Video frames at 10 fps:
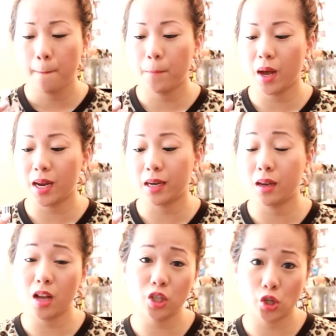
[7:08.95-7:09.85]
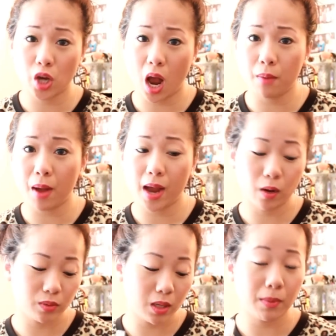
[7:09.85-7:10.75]
but it does the job. I
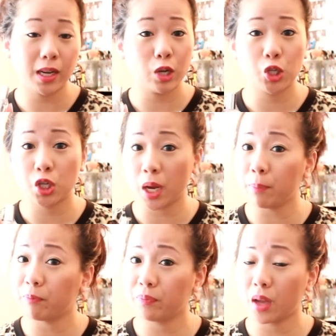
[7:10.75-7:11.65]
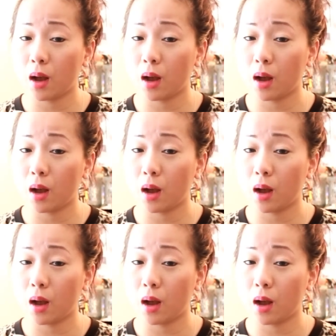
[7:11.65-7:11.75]
don't see my nail chip